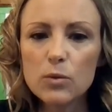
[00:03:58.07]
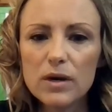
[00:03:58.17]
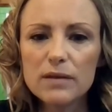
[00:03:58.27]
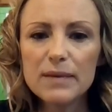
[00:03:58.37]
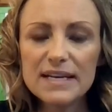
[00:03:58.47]

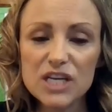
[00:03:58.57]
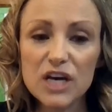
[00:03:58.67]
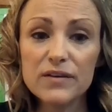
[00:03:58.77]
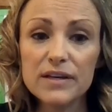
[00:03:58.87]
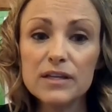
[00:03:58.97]

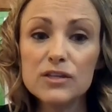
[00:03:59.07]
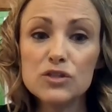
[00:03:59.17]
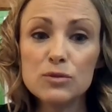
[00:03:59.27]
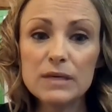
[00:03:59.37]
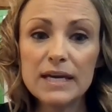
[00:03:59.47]
Beethoven to
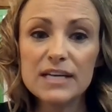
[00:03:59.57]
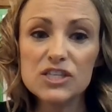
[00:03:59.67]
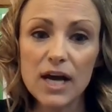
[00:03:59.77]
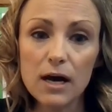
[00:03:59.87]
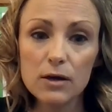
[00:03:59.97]
be a
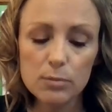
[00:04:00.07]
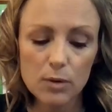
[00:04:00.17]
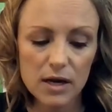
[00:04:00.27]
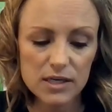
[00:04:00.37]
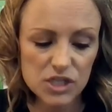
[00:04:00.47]
child
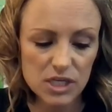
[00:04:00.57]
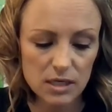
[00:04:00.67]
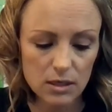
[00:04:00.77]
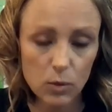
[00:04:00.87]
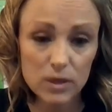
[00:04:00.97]

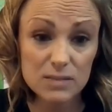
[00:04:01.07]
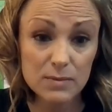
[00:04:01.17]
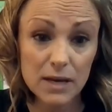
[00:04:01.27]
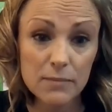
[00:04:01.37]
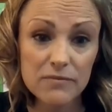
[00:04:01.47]
prodigy, wanted to
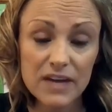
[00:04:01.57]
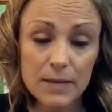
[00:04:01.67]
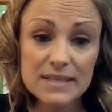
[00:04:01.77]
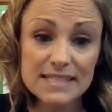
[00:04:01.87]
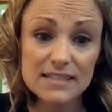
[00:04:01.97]
become
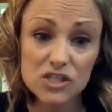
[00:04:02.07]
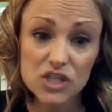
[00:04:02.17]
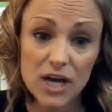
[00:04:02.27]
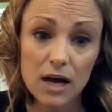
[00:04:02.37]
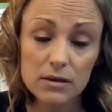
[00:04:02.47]
famous as a
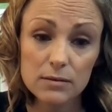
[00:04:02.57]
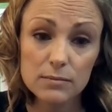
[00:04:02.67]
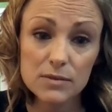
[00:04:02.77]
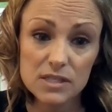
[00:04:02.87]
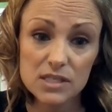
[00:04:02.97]
child
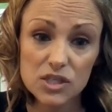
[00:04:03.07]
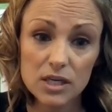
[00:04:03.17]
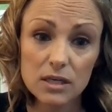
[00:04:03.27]
musician